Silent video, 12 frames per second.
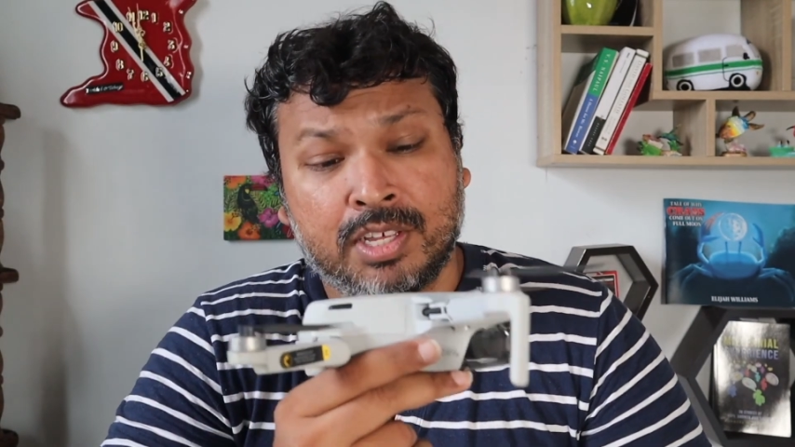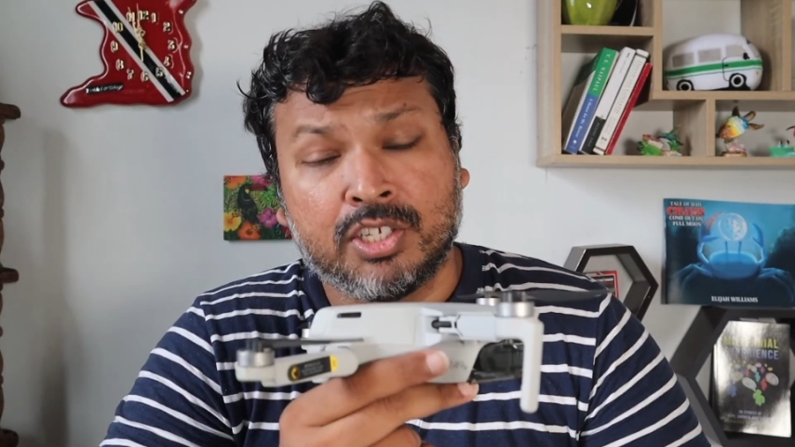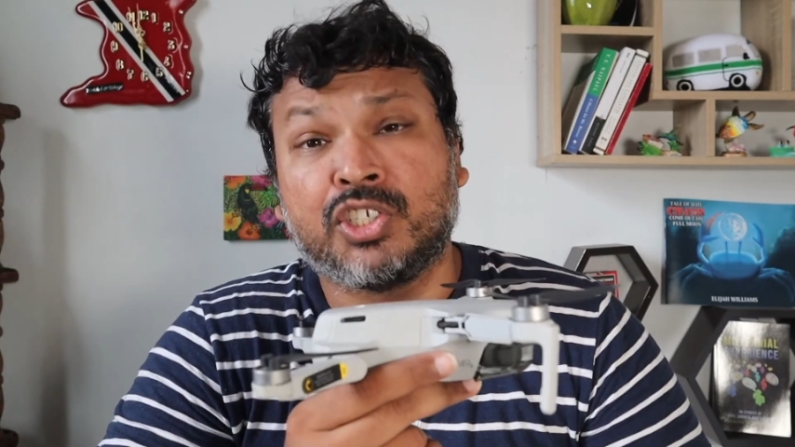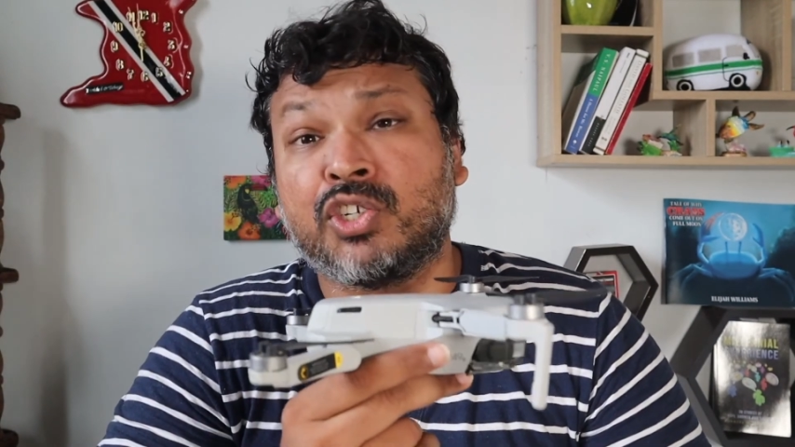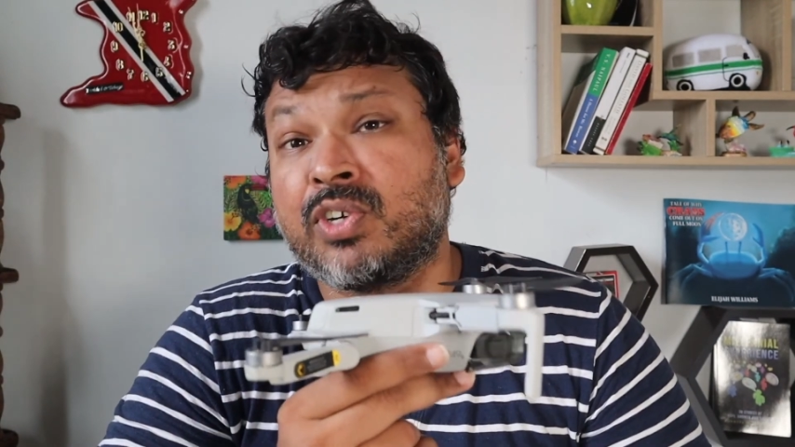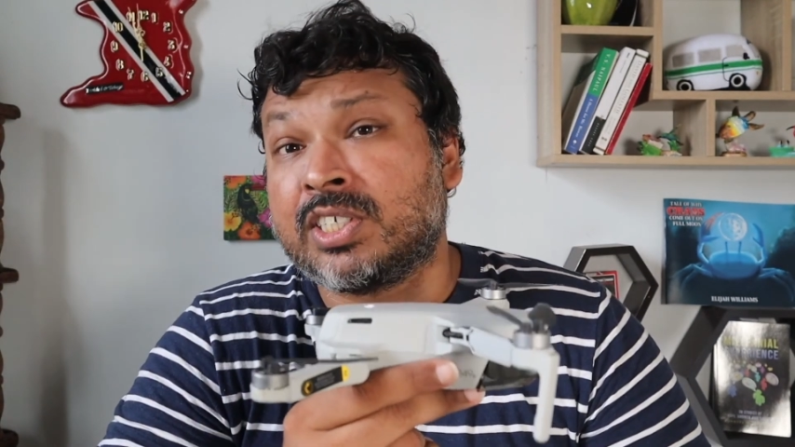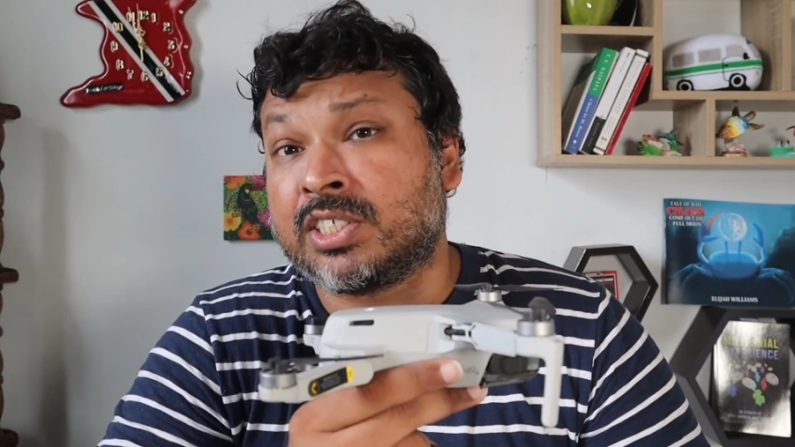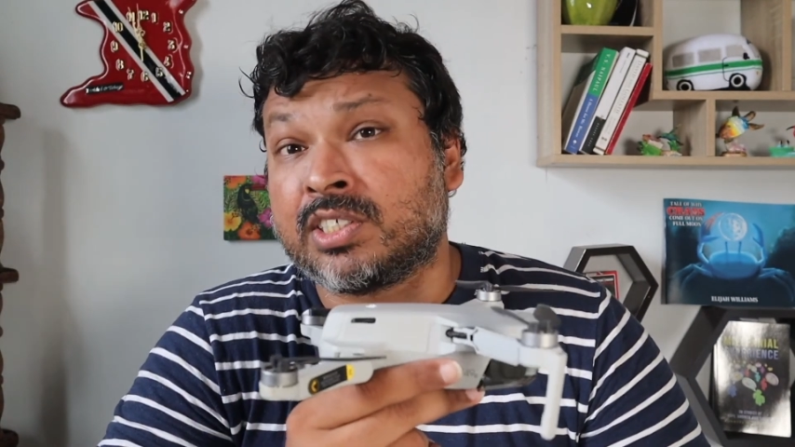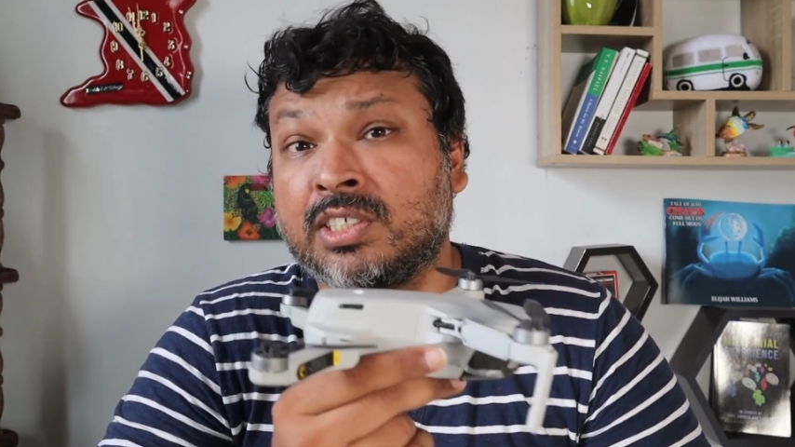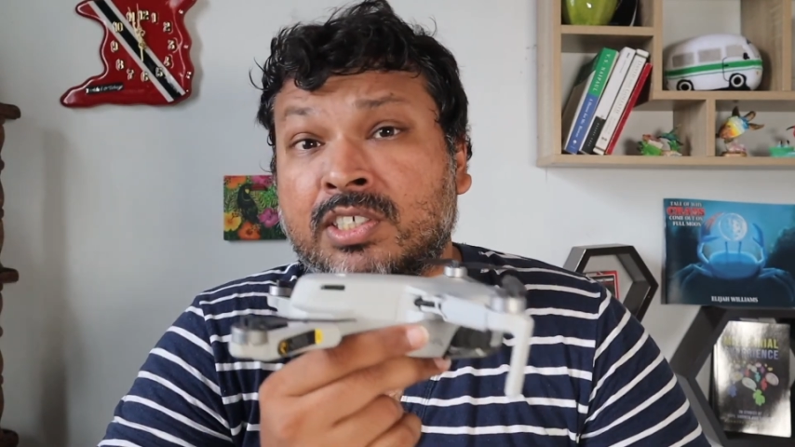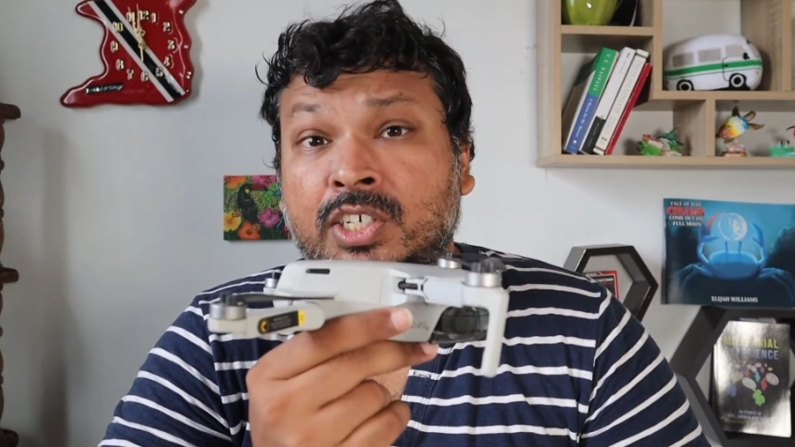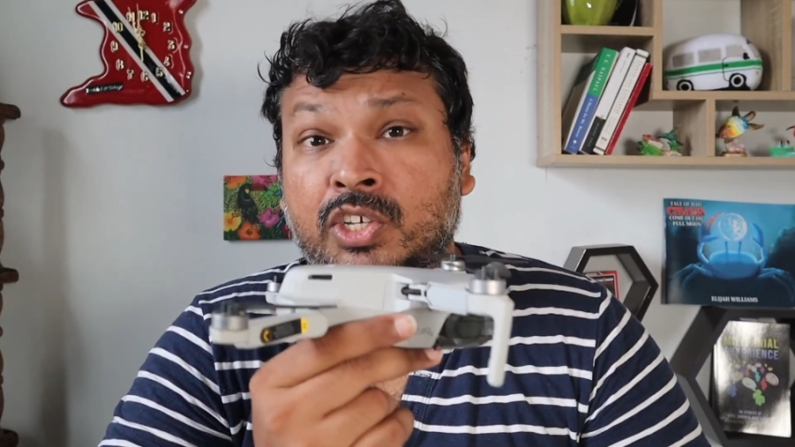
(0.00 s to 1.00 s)
you should
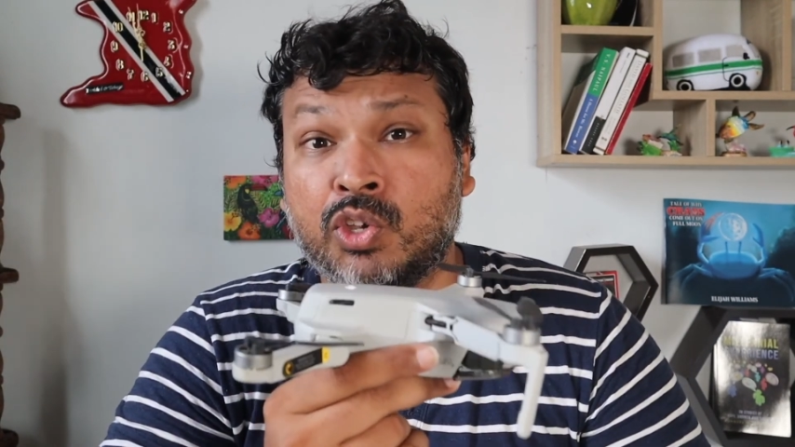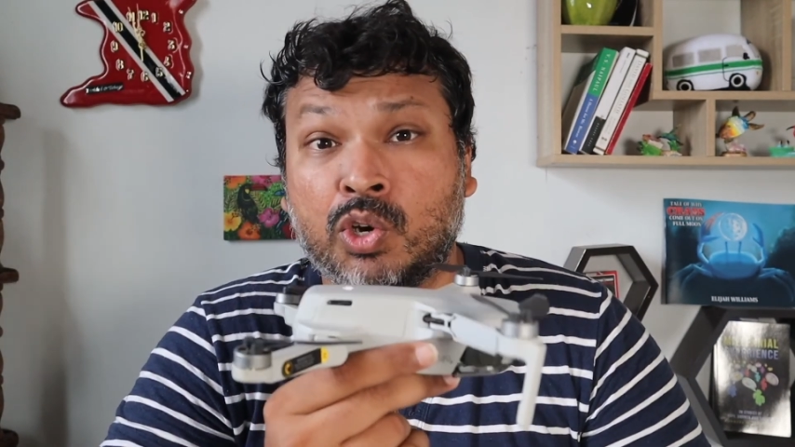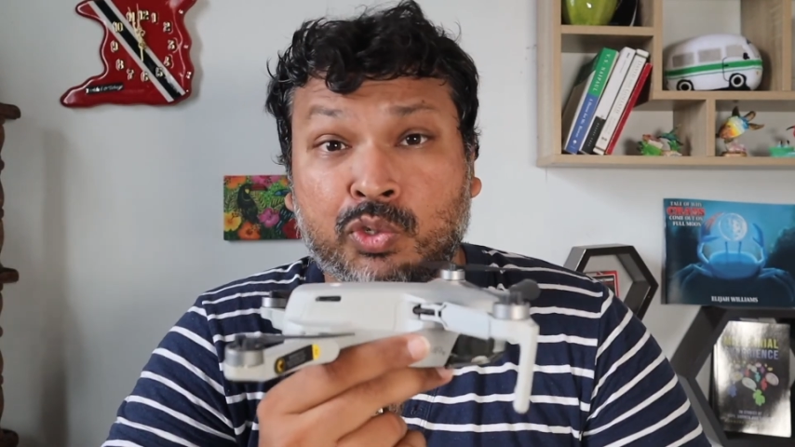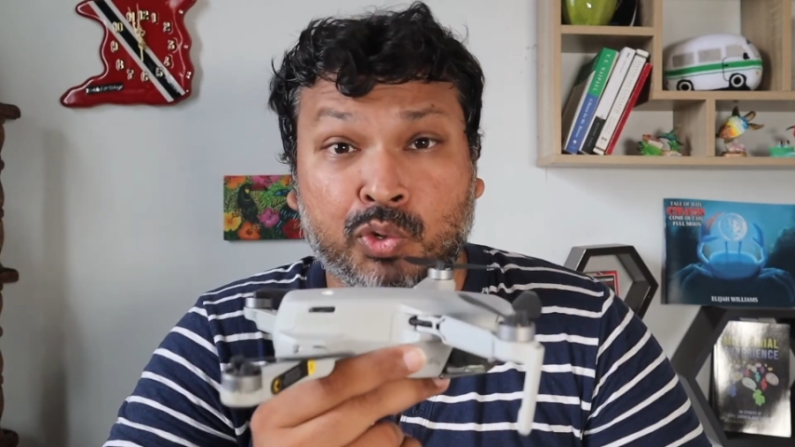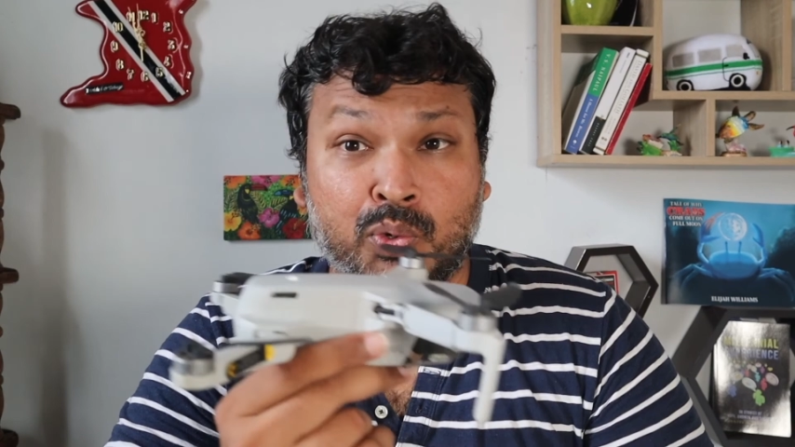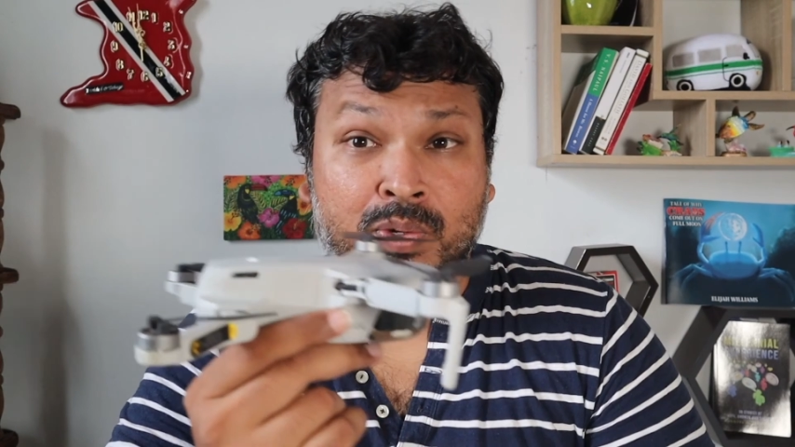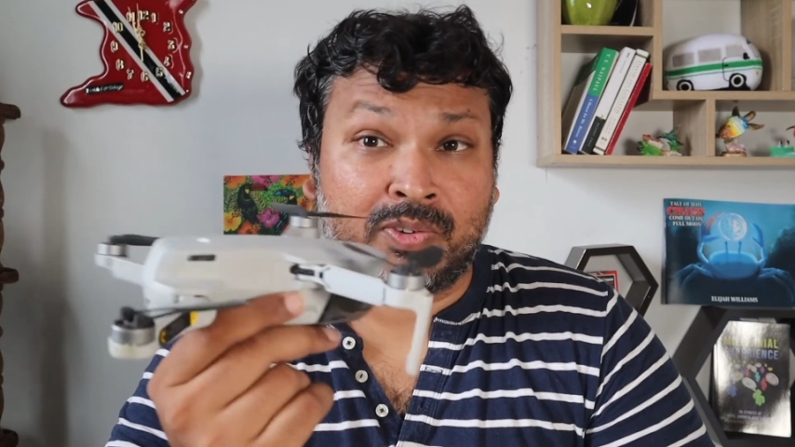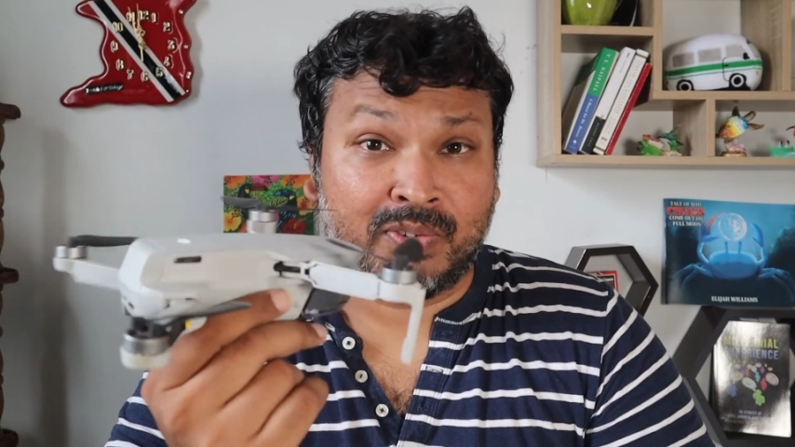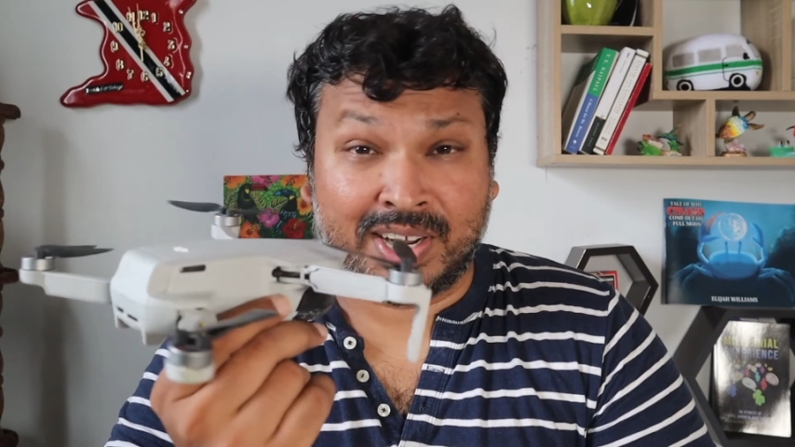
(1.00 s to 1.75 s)
register your drone,